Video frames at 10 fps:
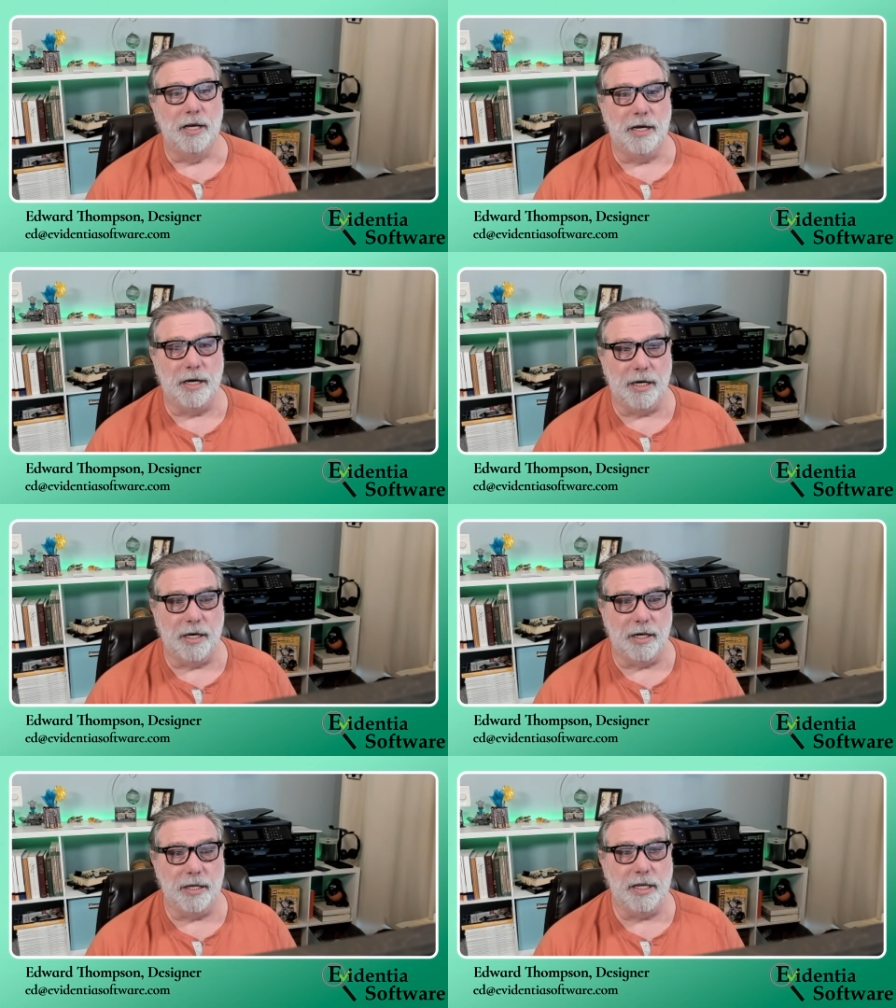
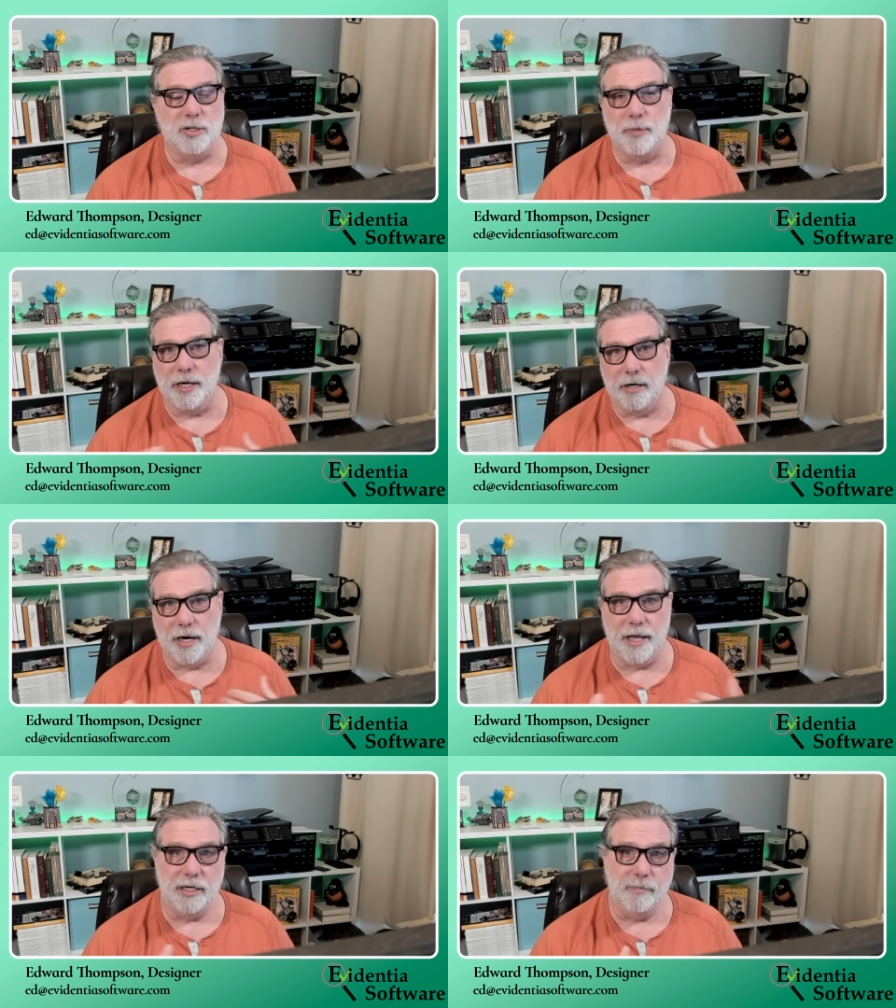uh, each
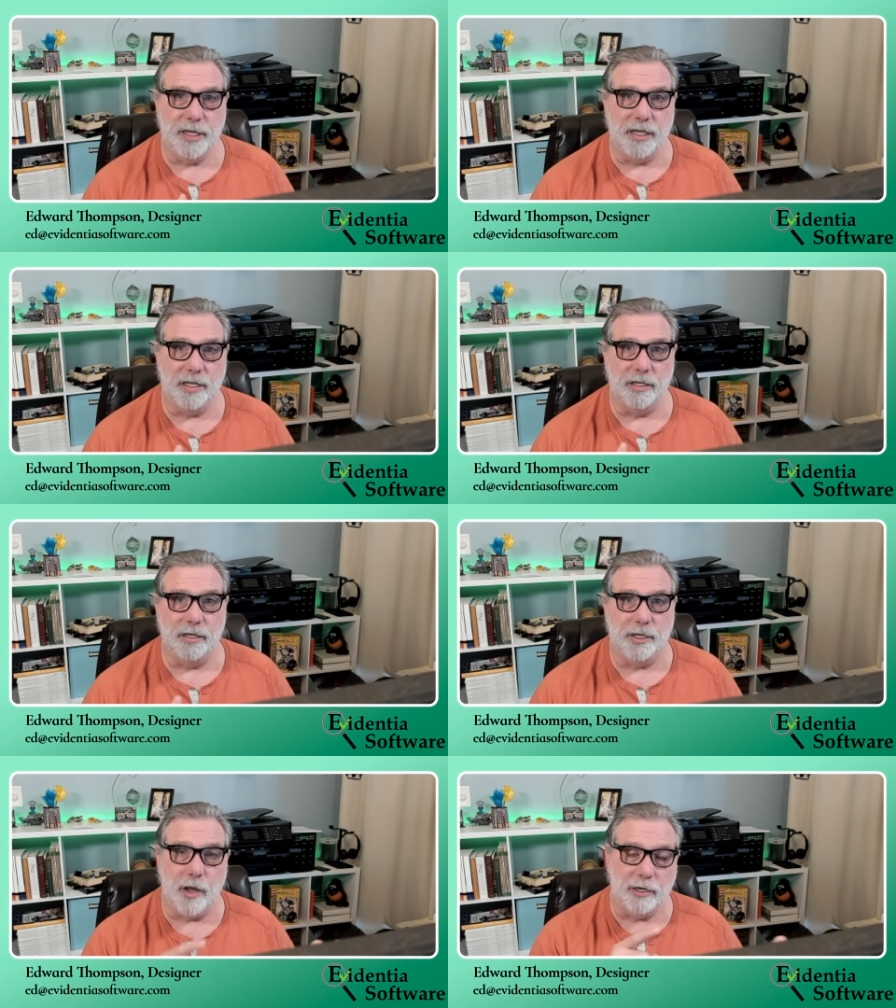parent had to be,
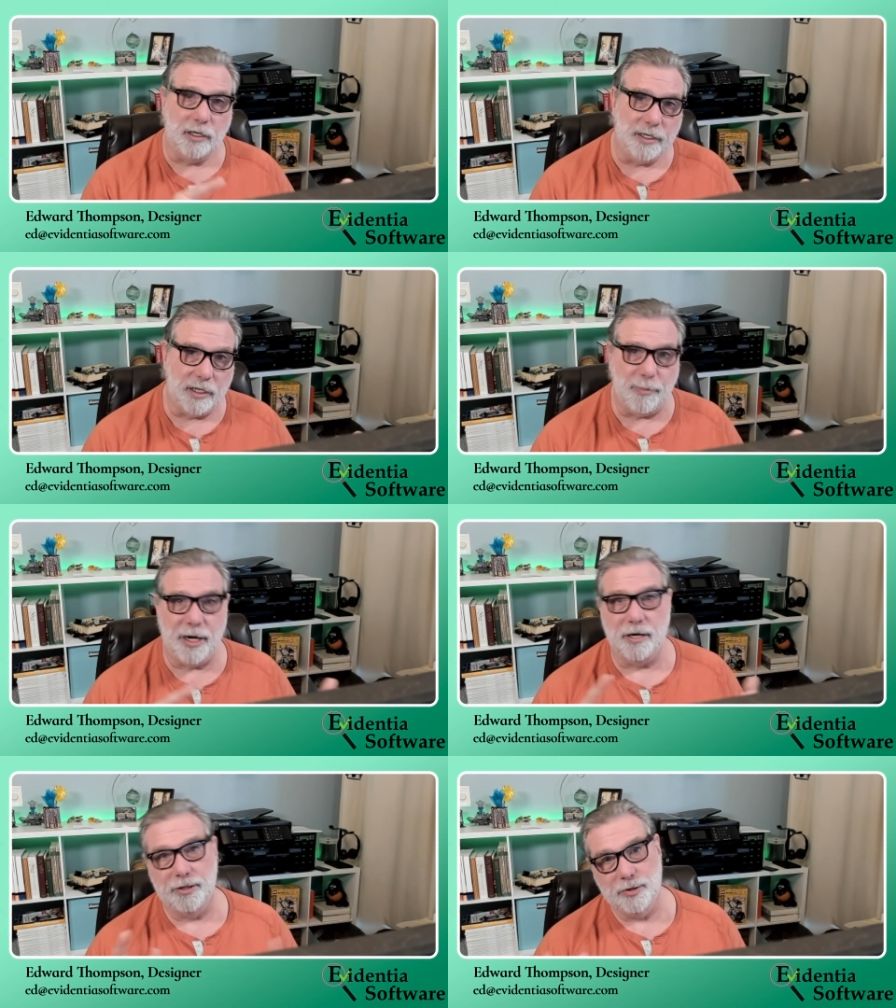you had to link the
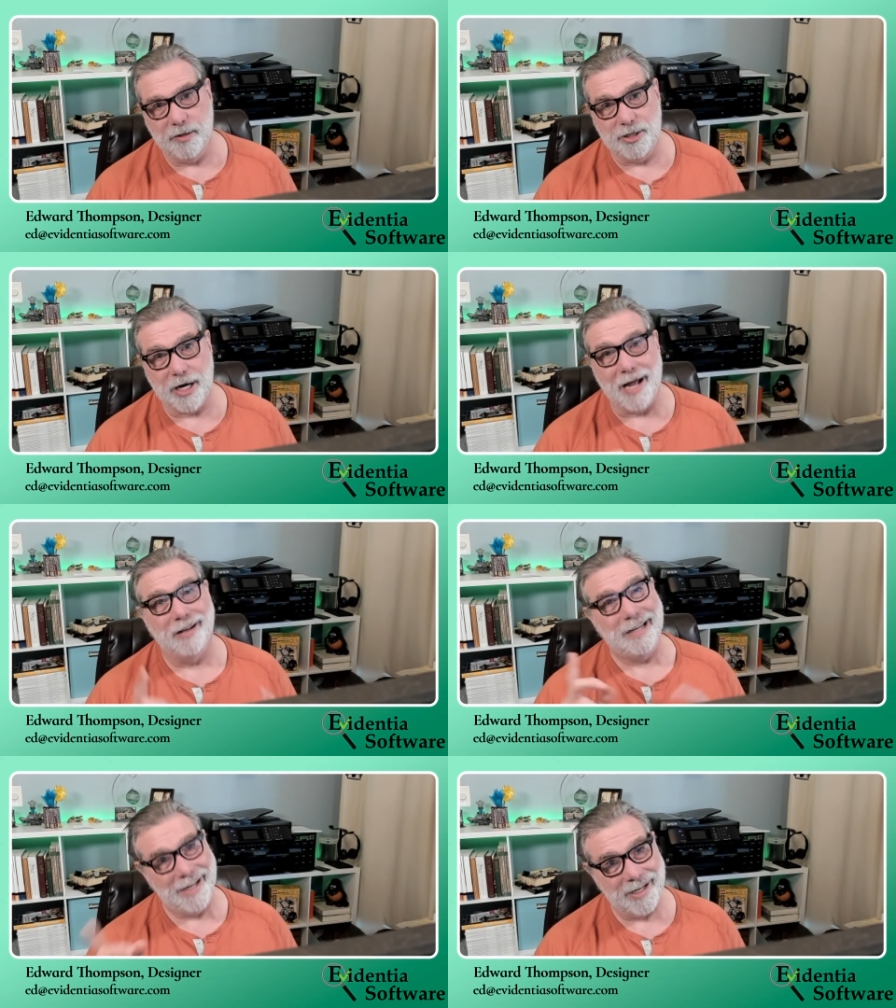parent to the
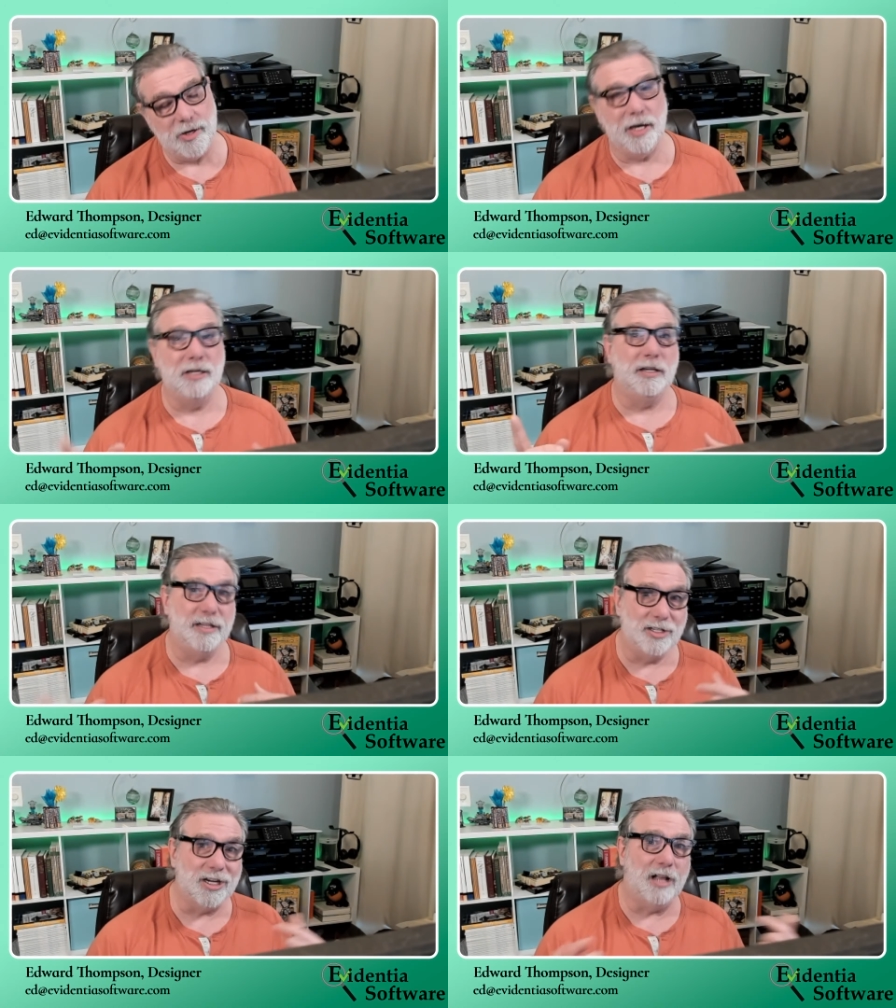child, and you had to
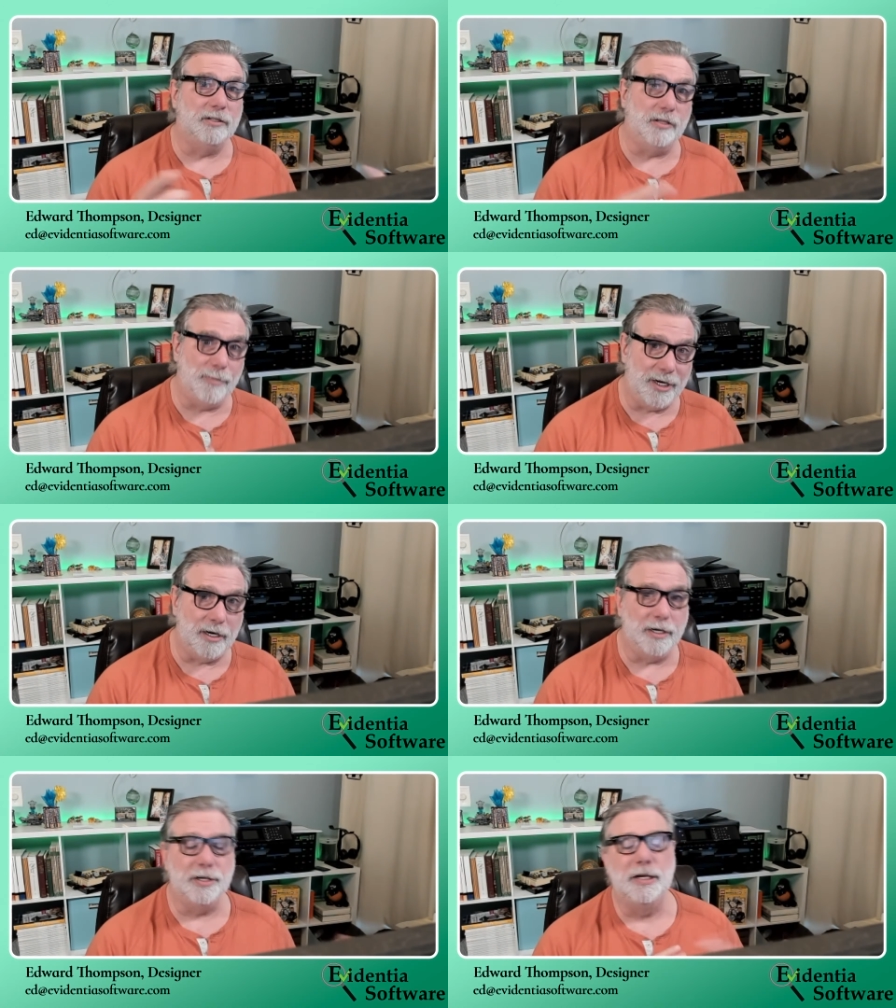link the child to the
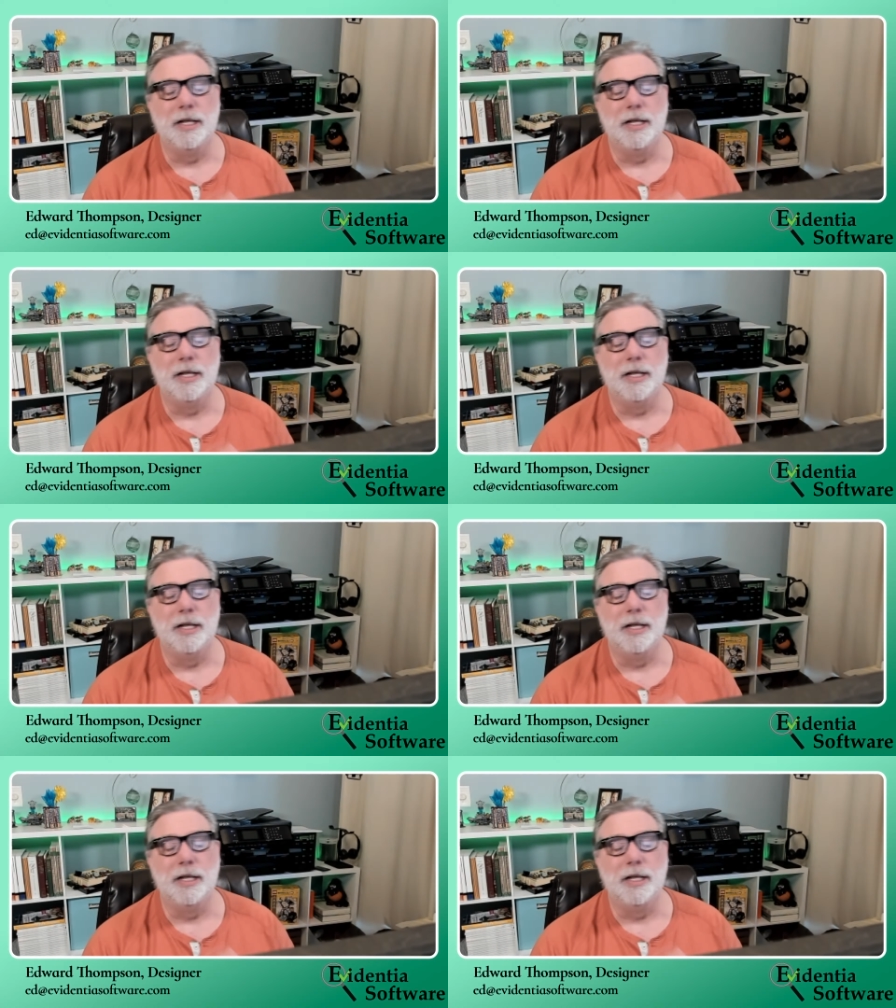parent.